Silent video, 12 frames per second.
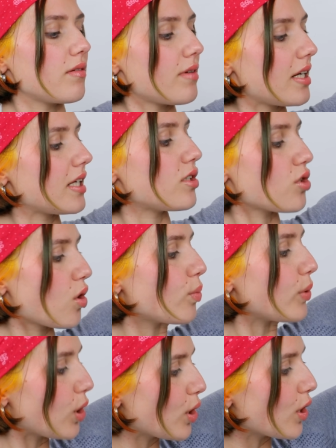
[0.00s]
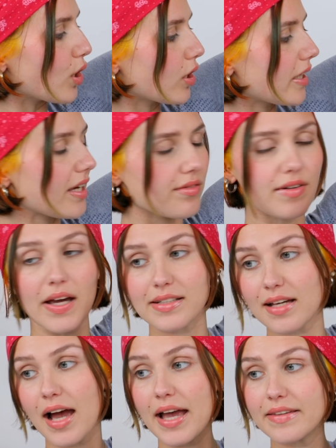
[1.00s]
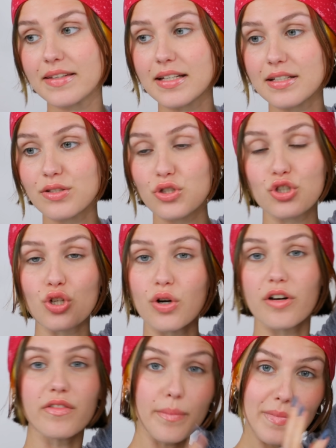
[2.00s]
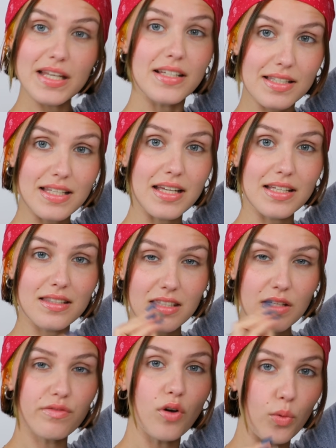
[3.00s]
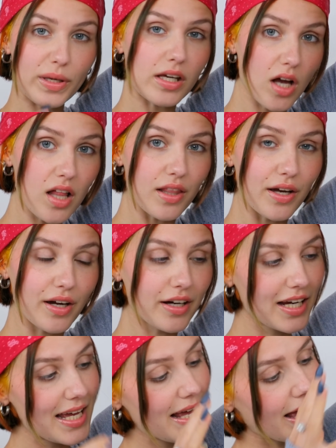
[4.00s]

really dope look if I dye this sort of a minty, seafoamy color,